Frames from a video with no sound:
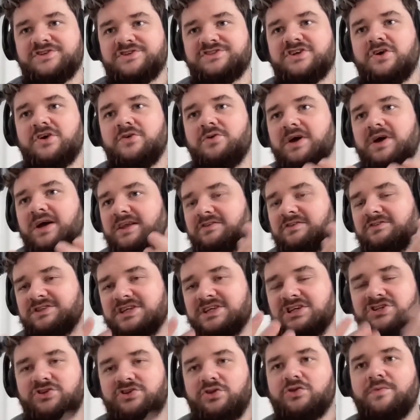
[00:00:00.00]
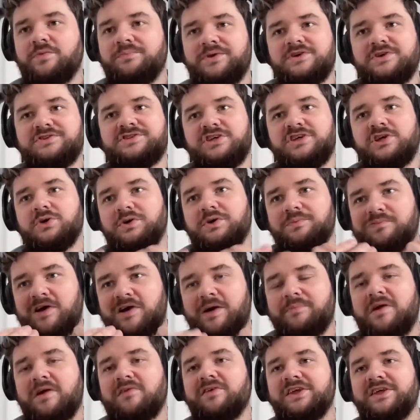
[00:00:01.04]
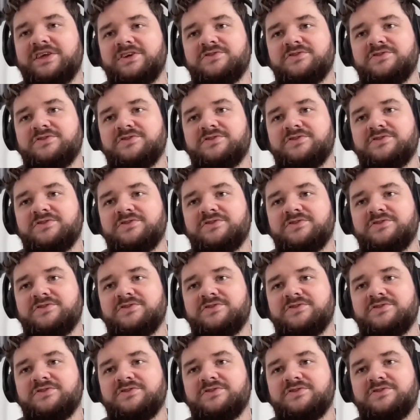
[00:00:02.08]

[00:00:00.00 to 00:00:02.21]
So in digital computing, you are primarily